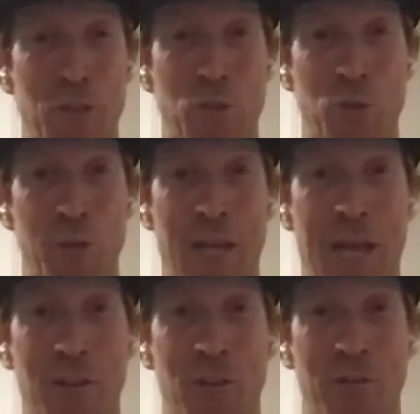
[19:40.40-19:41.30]
the new
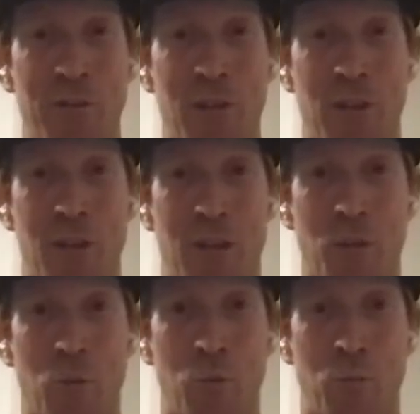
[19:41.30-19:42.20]
category for
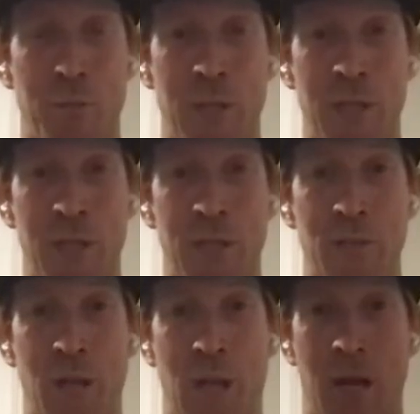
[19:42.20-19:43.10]
the Mini
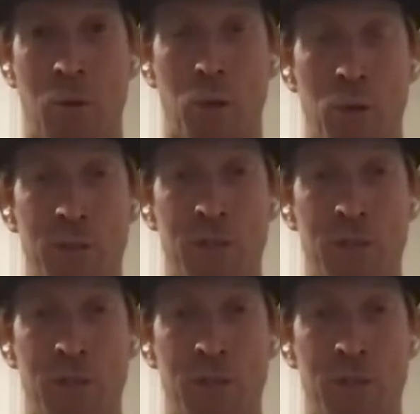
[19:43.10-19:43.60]
World